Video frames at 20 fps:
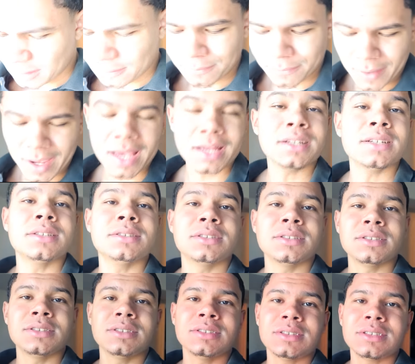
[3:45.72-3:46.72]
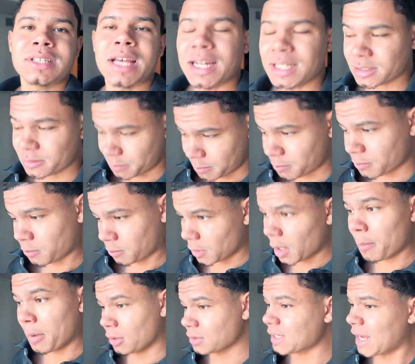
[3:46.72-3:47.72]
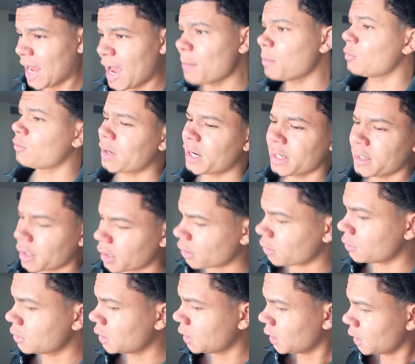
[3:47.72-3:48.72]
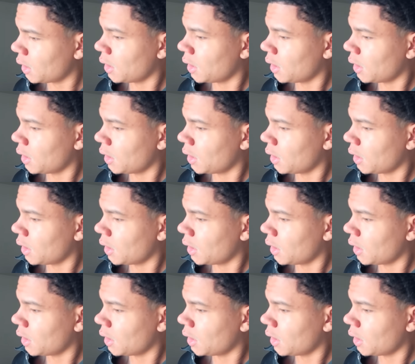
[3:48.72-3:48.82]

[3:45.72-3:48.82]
event that is about to happen right now.